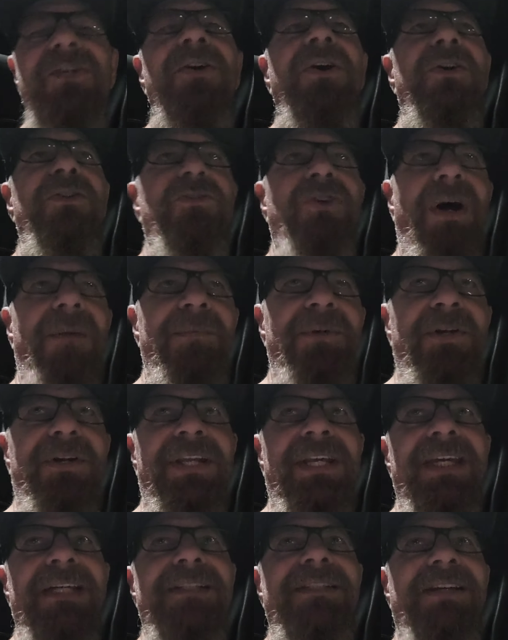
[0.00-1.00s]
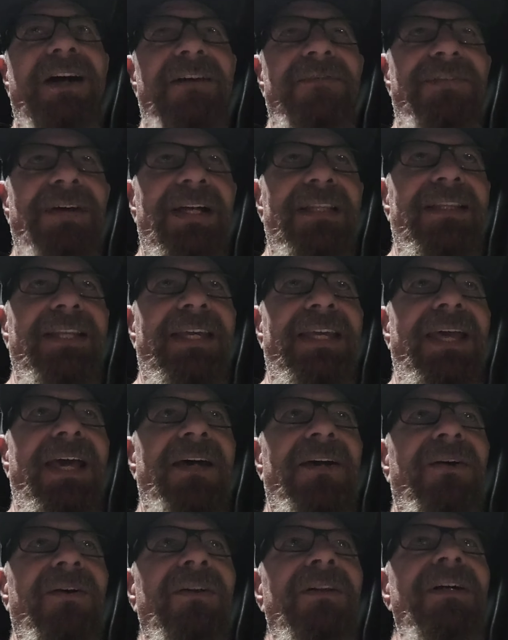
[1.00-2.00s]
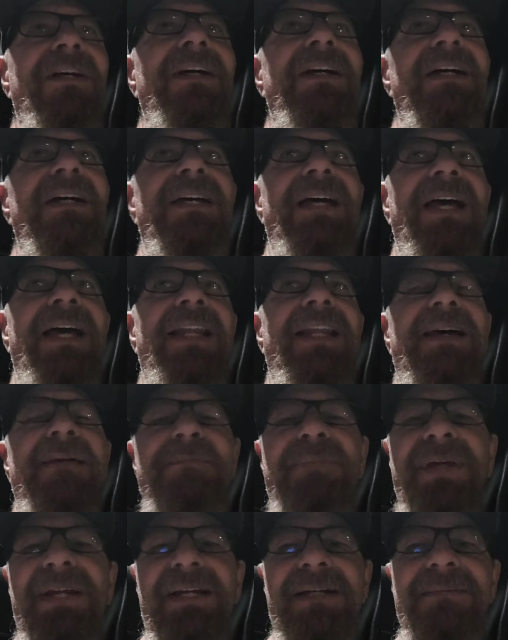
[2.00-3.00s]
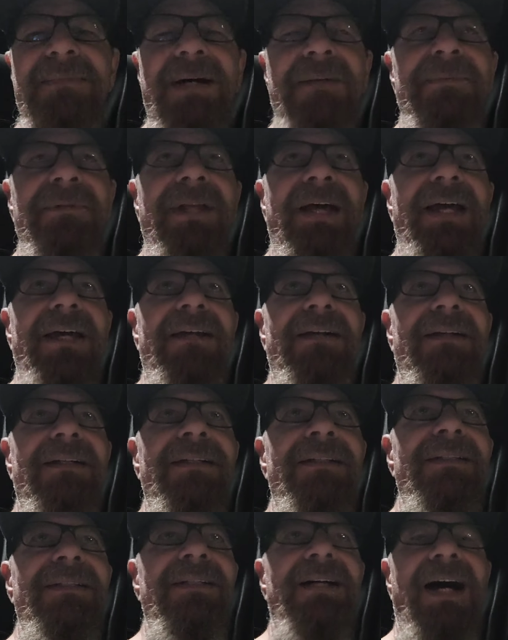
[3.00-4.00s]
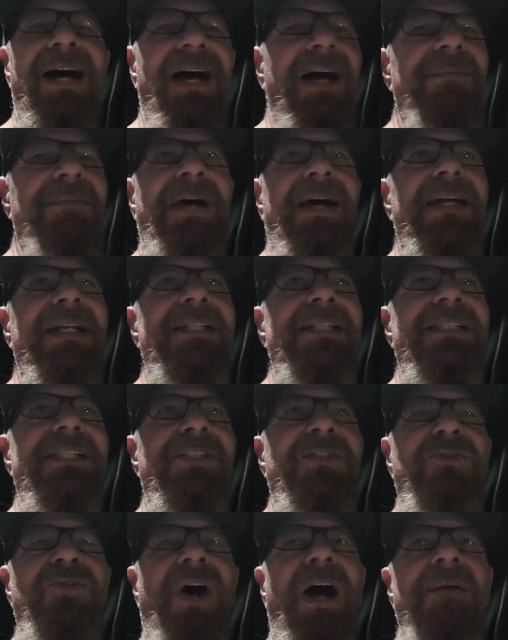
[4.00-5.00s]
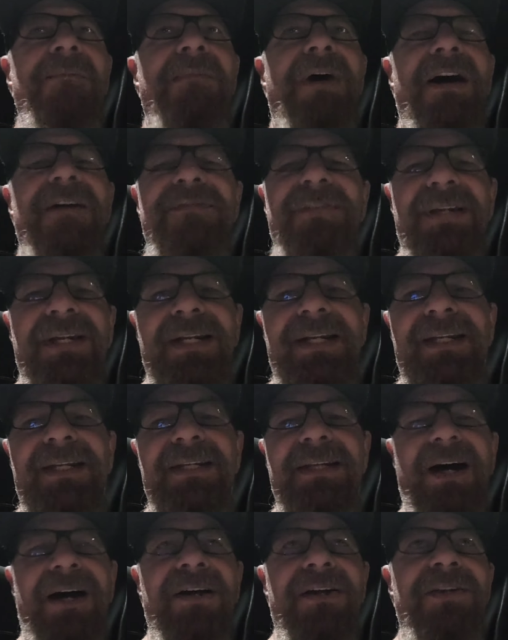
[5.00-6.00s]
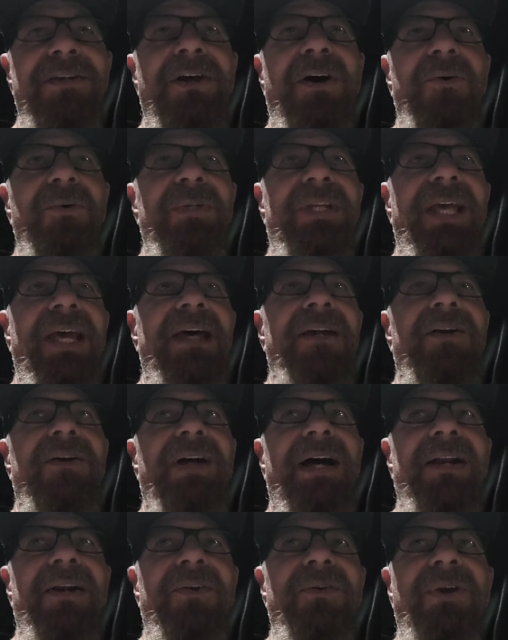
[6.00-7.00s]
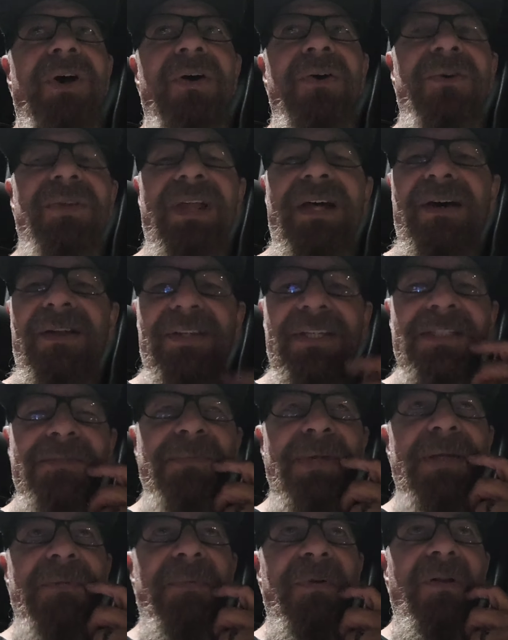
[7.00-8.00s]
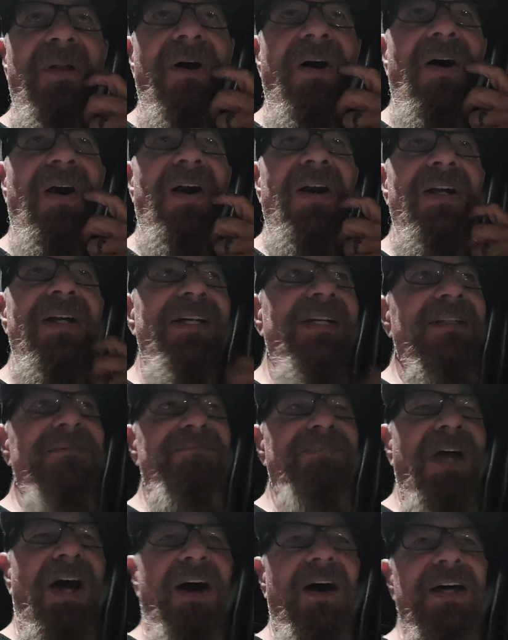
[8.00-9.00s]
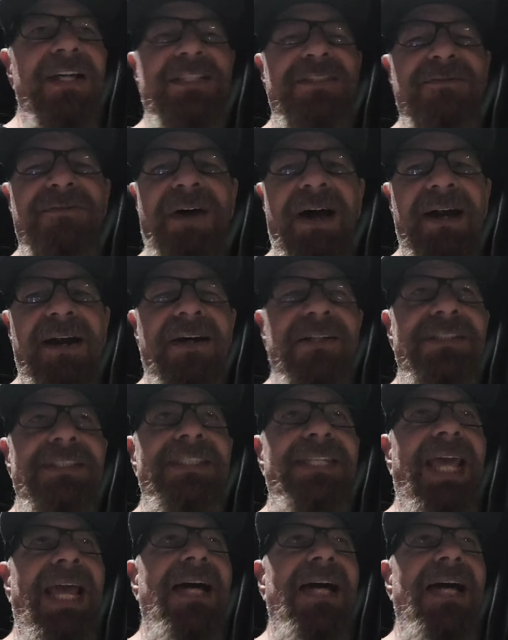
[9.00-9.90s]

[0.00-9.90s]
you go drop your kids off at the kennel and then pick them up later? I'm not going to just drop them off at any unknown kennel. I don't know who the hell these people are. No, it's fine. I'll just